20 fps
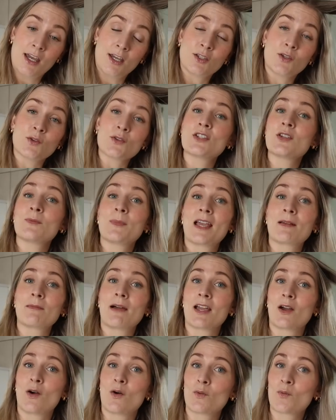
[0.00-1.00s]
used to make
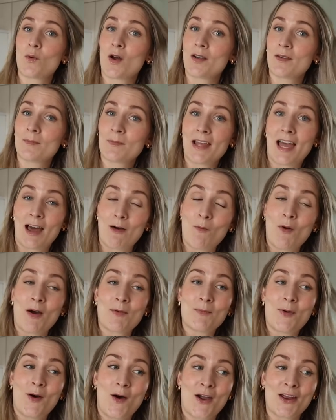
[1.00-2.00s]
my own one at
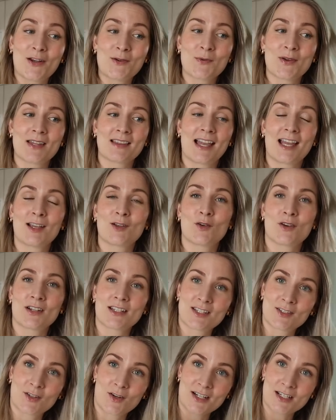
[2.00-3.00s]
one point with like
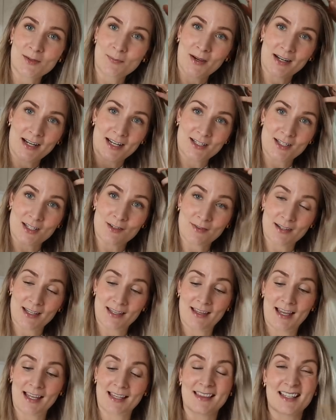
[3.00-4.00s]
cornstarch, but I just
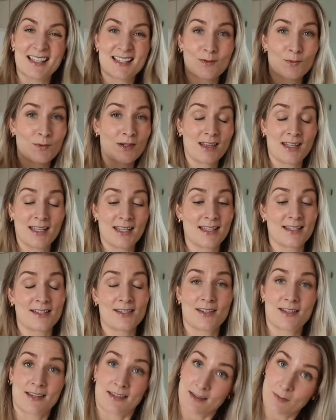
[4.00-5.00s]
feel like this really
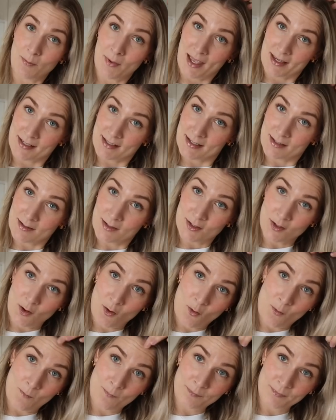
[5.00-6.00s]
is just the best.
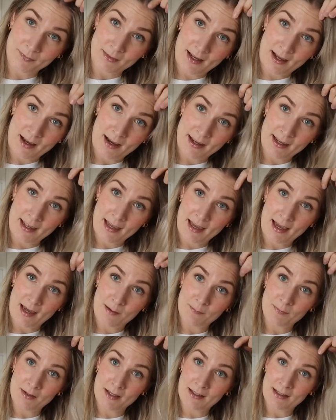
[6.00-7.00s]
So I
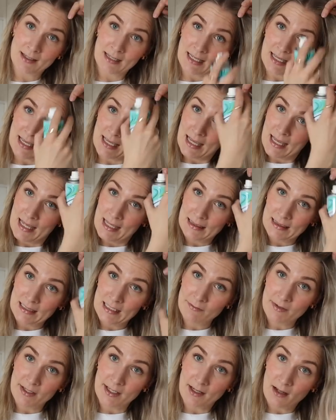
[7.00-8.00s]
am
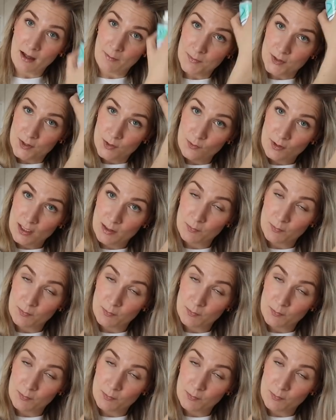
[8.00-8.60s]
leaving it up to the